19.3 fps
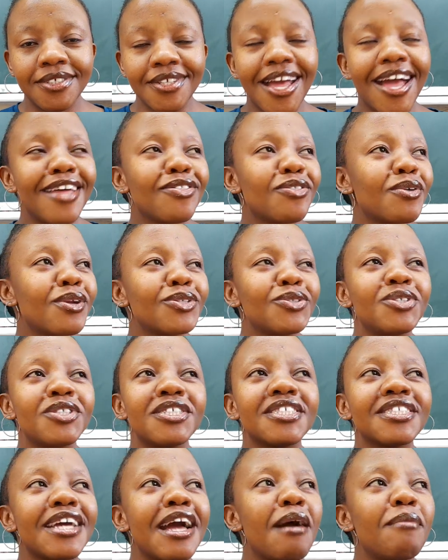I thought I should
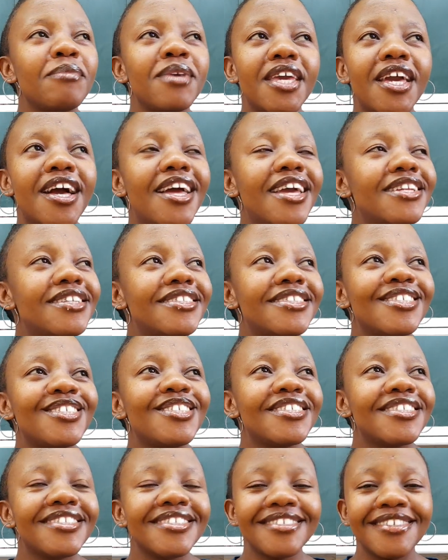just come here and
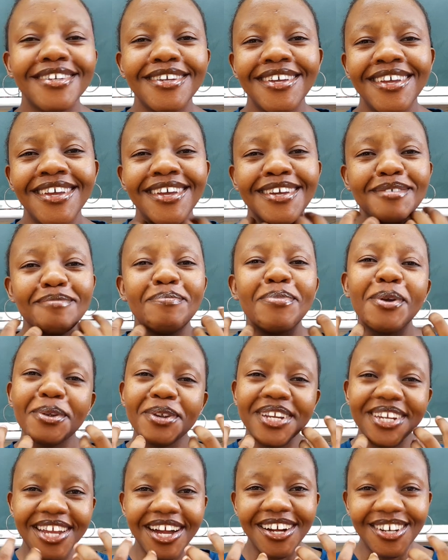just pour
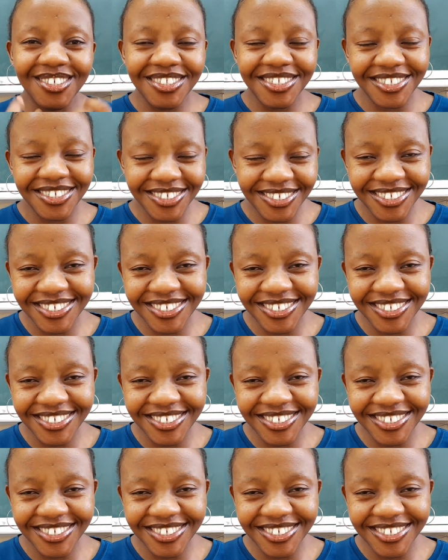it out.